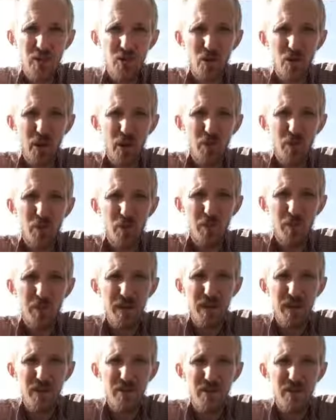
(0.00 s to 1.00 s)
You can
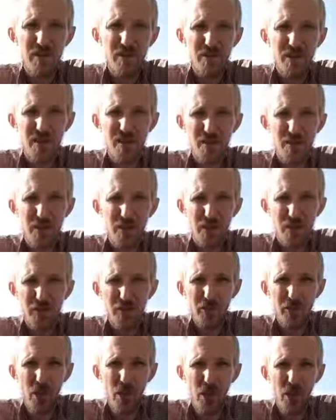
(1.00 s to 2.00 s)
repeat the
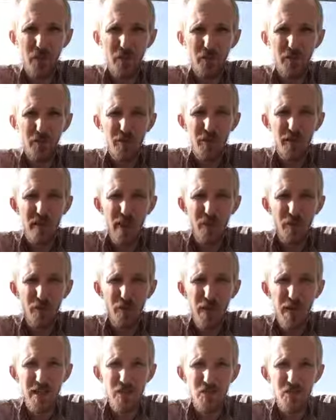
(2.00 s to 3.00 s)
syllables of the
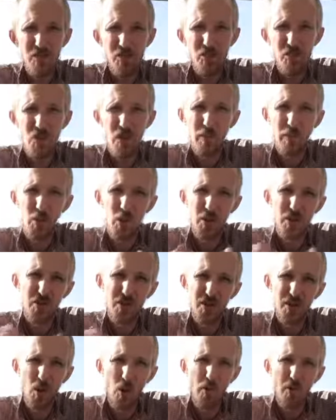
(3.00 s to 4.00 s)
affirmation. So I'm going to
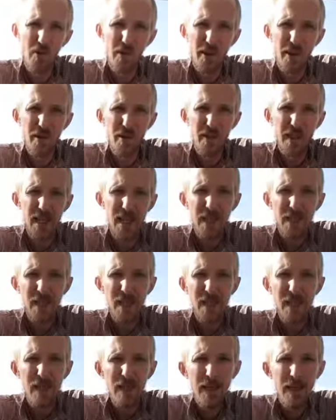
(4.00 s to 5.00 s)
sit over there again
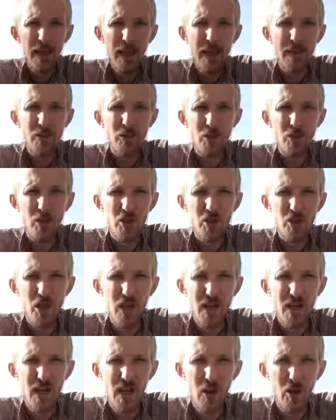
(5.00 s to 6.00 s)
and you can
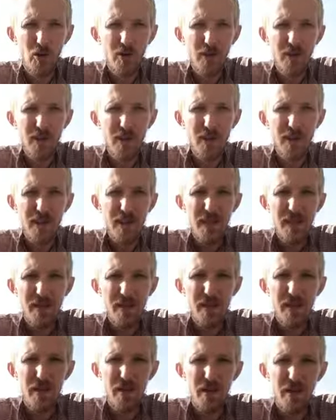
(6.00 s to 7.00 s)
check out
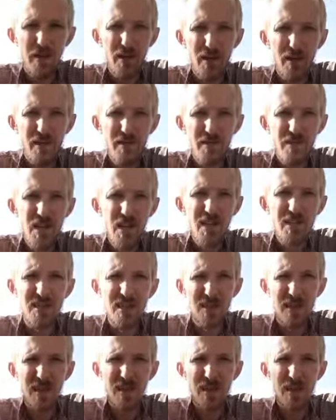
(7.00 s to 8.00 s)
the
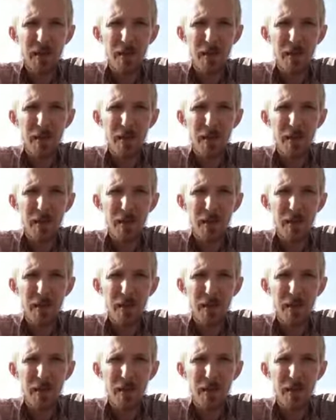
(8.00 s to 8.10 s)
technique.